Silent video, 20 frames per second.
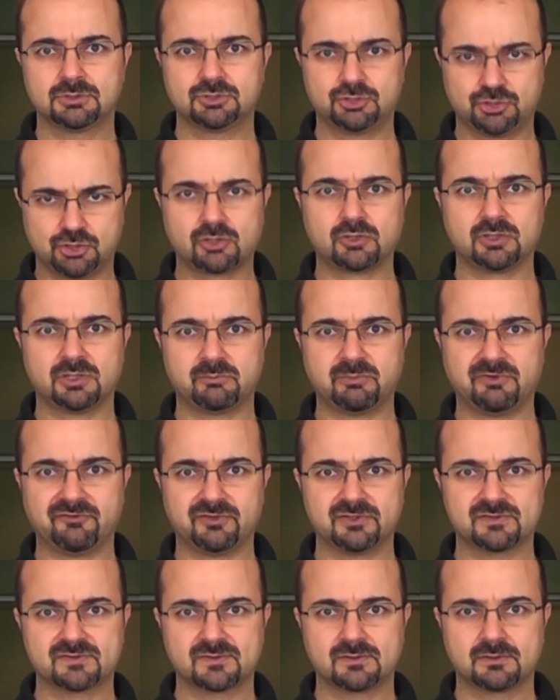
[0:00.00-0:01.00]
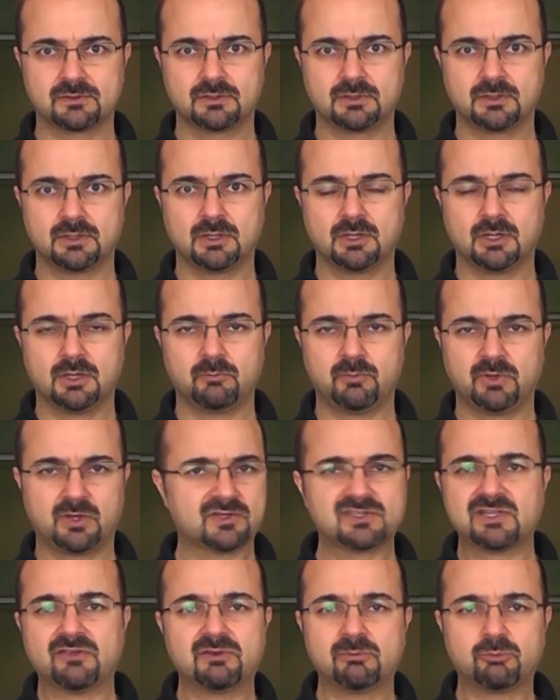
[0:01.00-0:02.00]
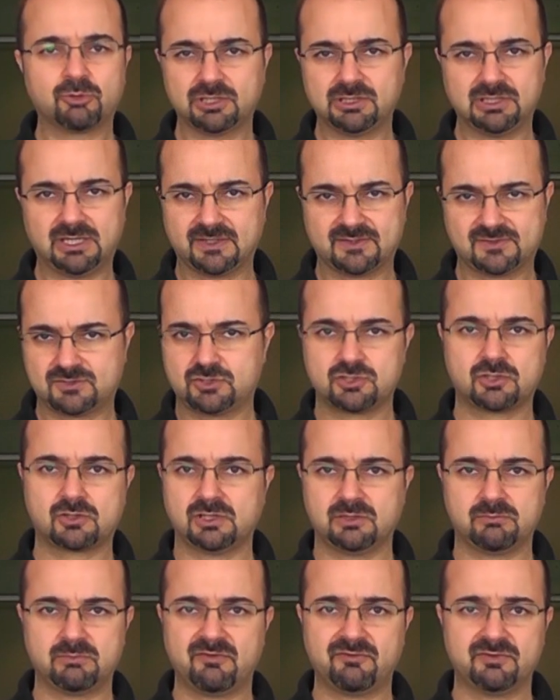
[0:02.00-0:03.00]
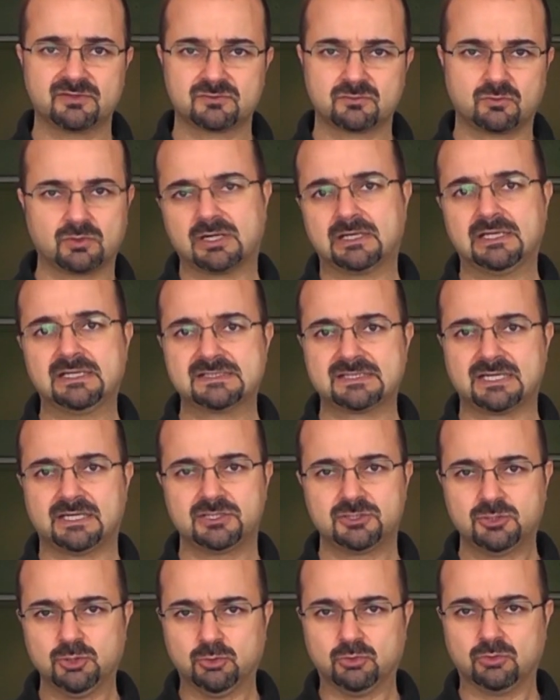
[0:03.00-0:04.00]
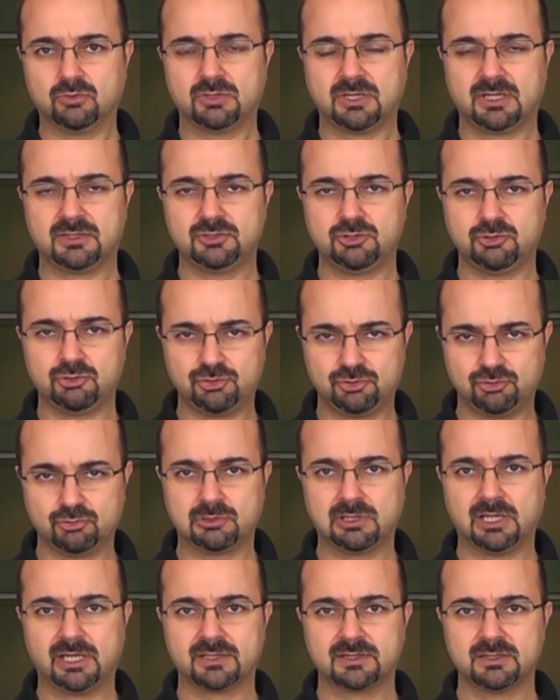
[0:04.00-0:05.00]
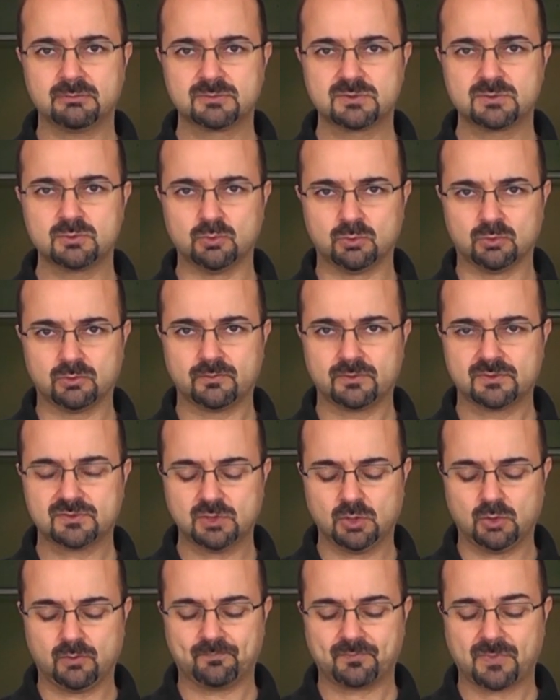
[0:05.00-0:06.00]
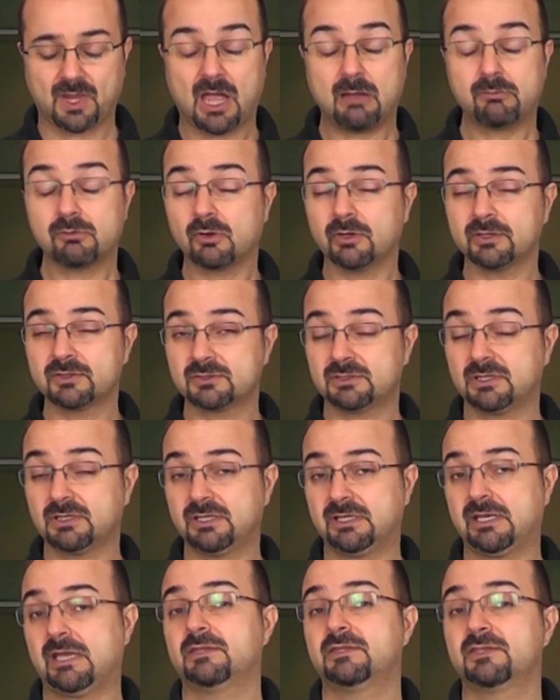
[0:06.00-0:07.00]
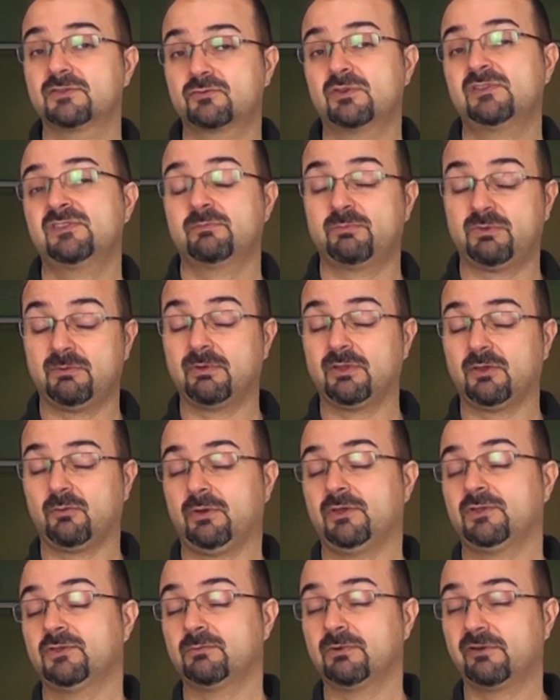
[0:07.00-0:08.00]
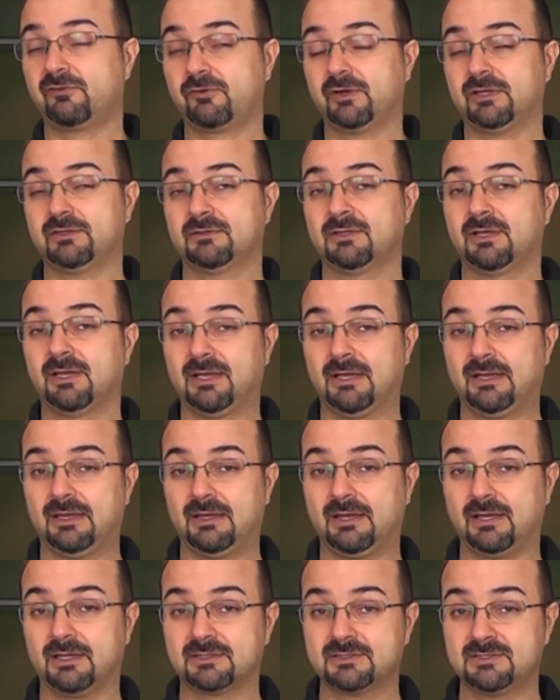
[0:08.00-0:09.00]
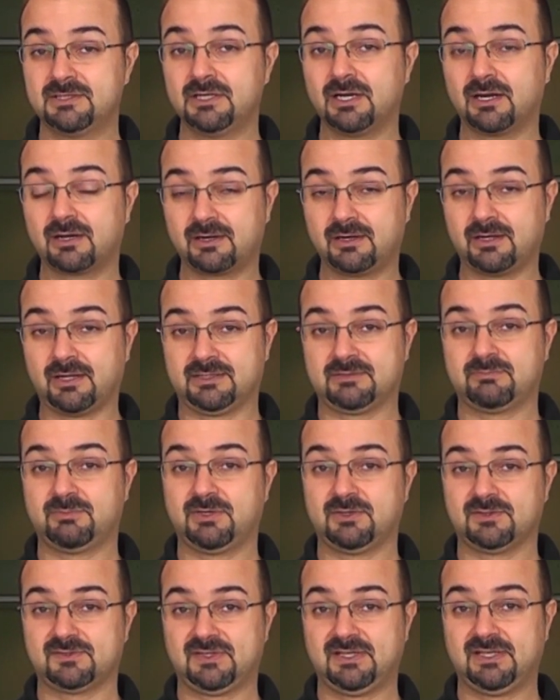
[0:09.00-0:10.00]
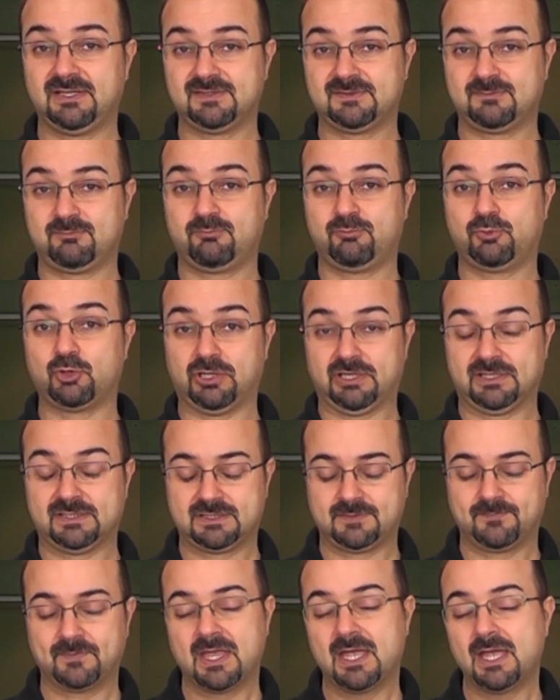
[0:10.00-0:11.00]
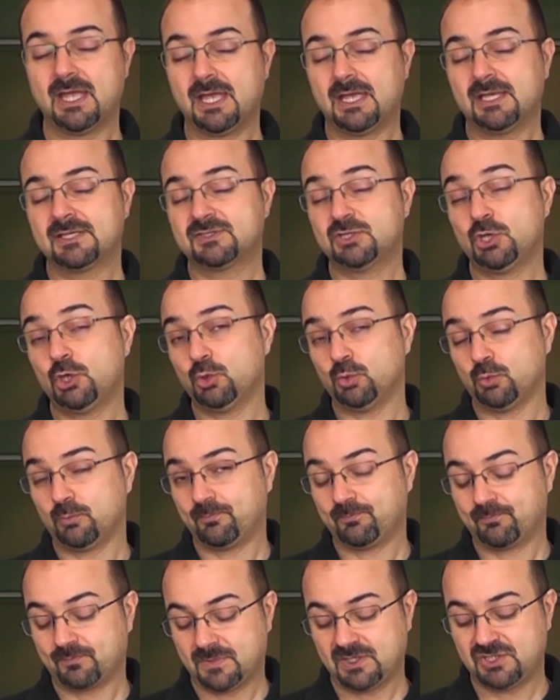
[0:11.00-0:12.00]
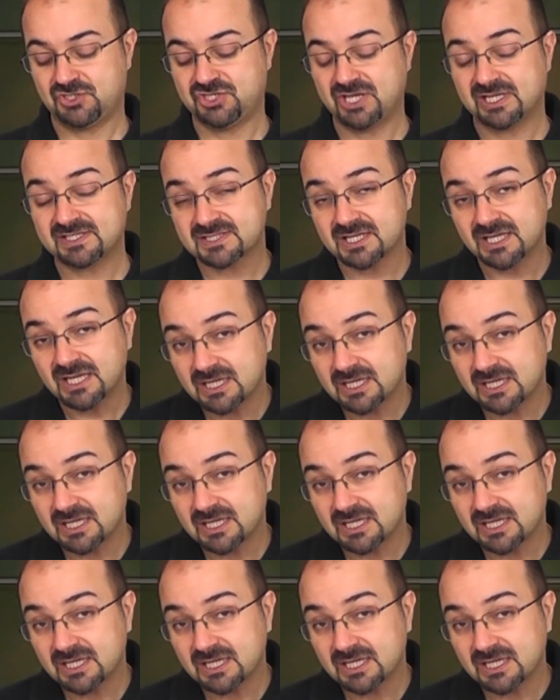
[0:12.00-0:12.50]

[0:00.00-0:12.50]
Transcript: chocolate muffins. Because everybody likes chocolate muffins, or at least I do, and you should like them too. So I'm going to dedicate this recipe, by the way, to my friend TR Knight, because he's brilliant. So just a